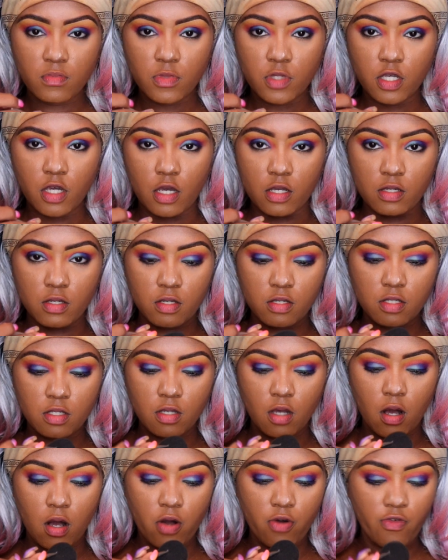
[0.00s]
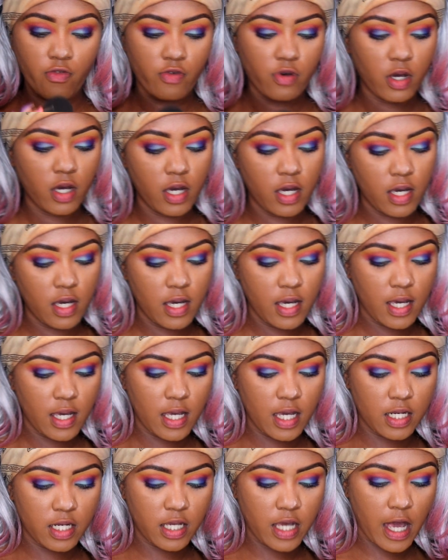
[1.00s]
Take this off.
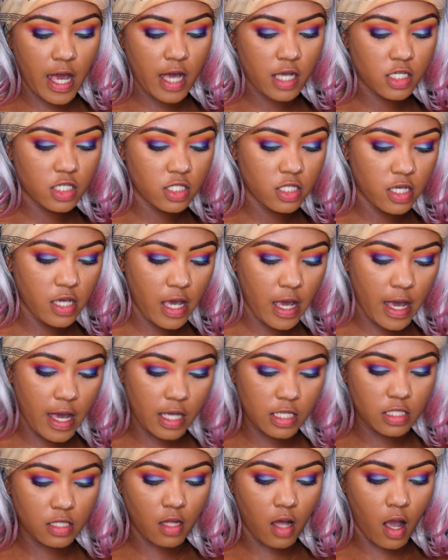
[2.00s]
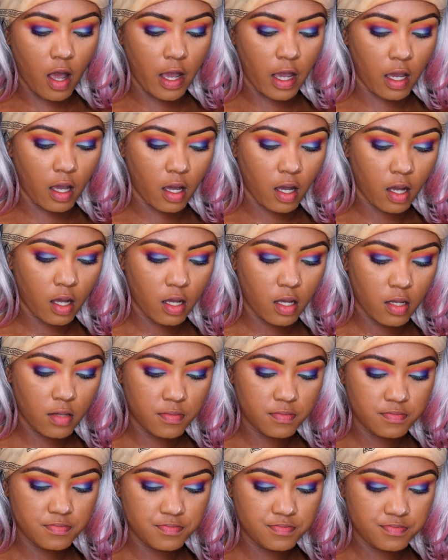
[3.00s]
And it actually has like,
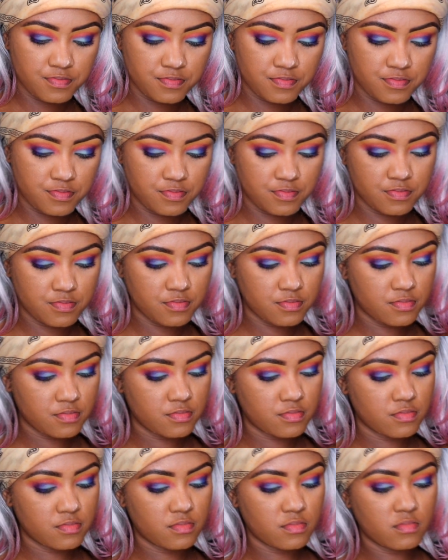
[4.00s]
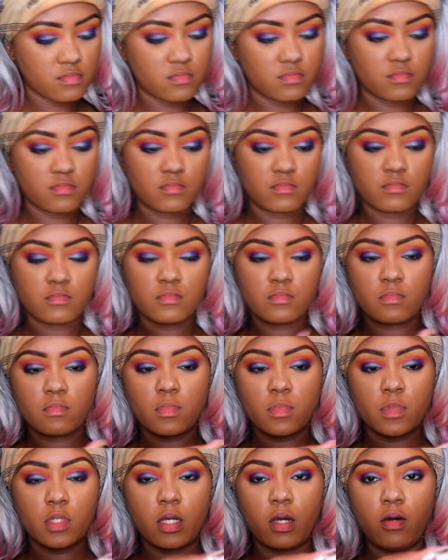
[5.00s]

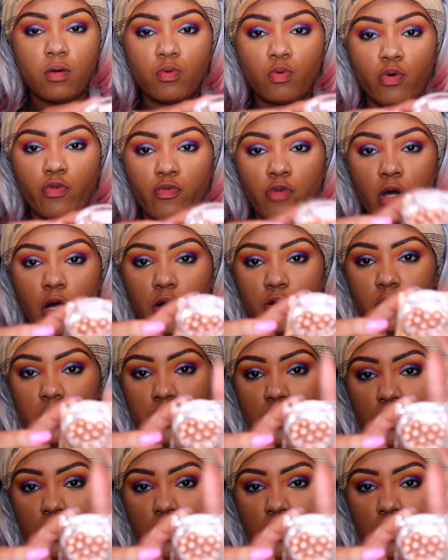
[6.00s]
I don't know if y'all can